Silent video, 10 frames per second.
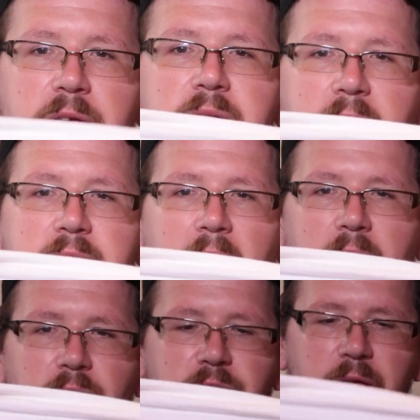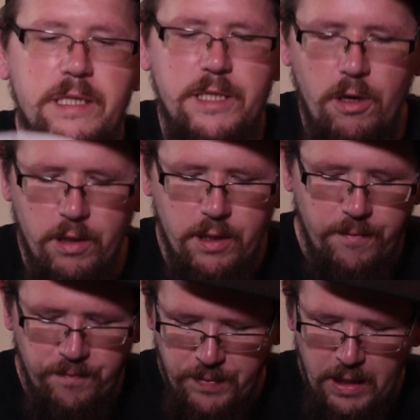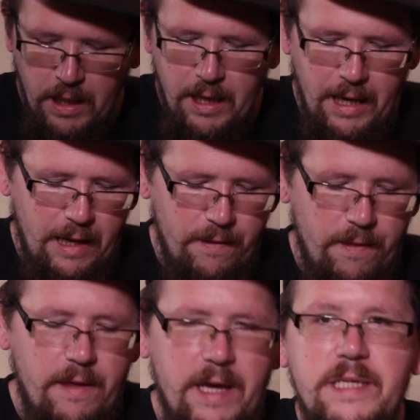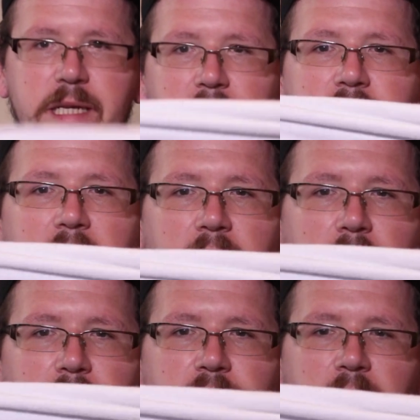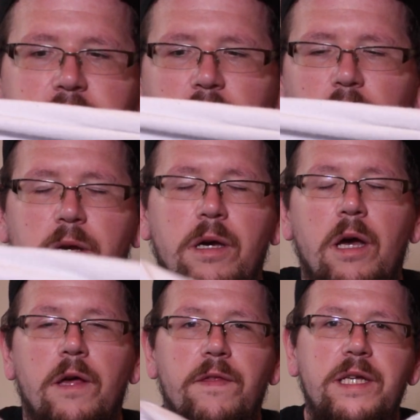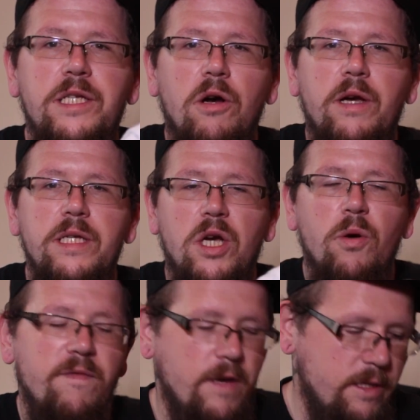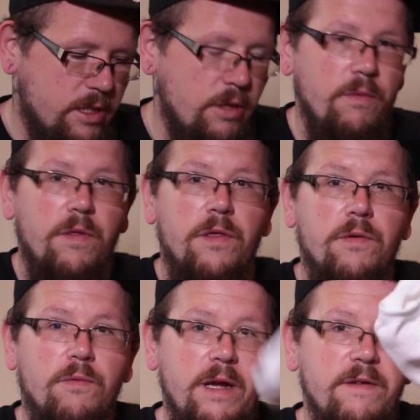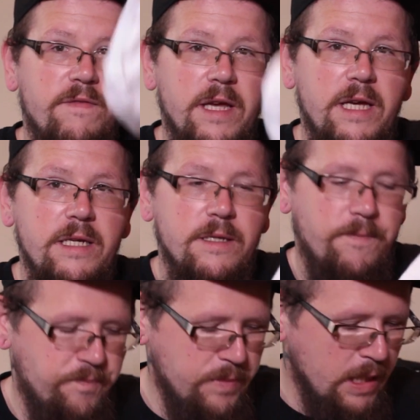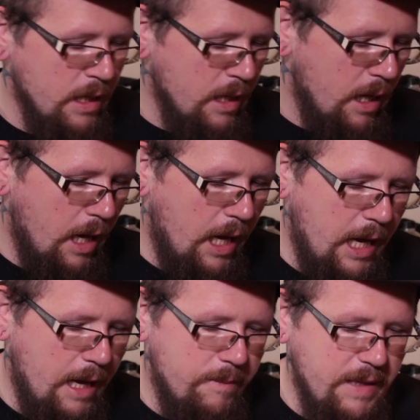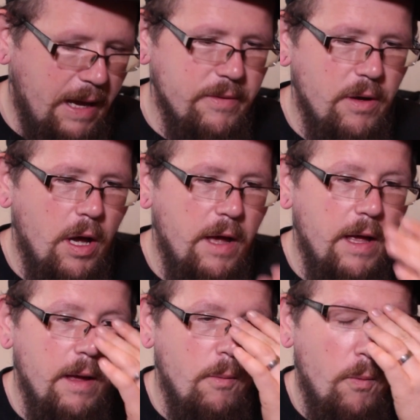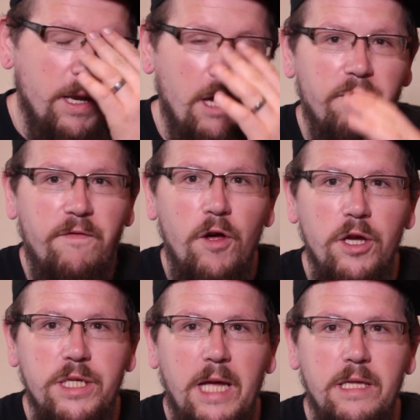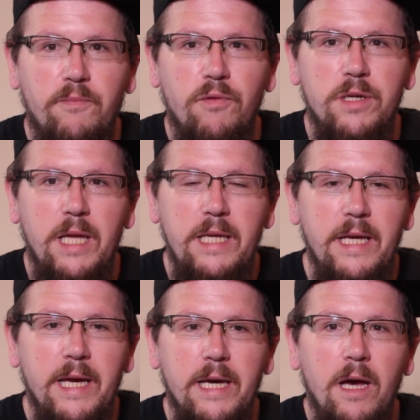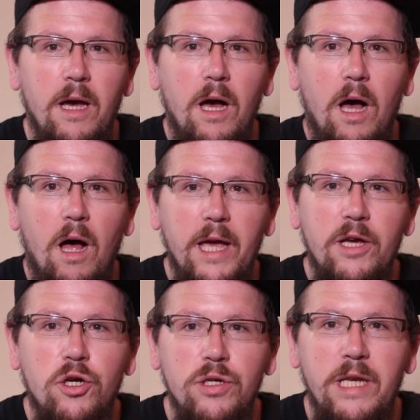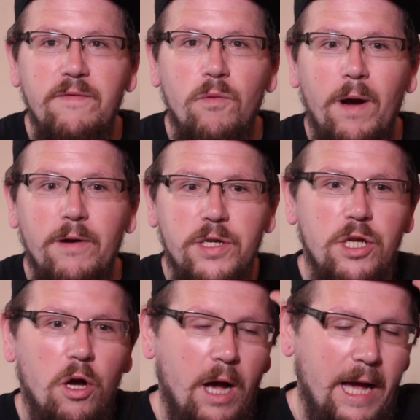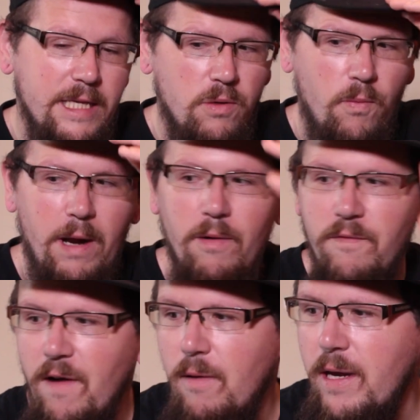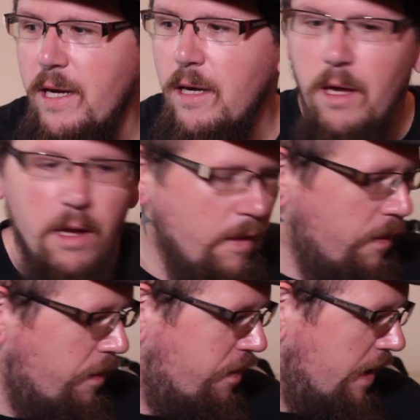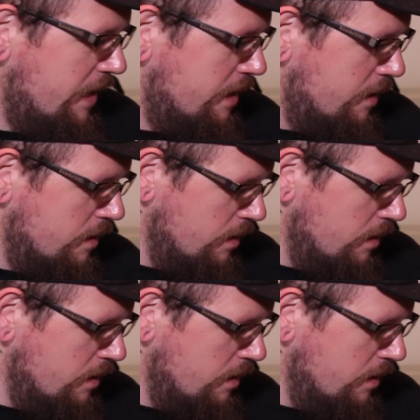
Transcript: this is a thin sock and this is a thick sock. This sock is equivalent to 3 of these. Now, when I first had the prosthetic, I couldn't even wear a sock. I had to wear a very thin,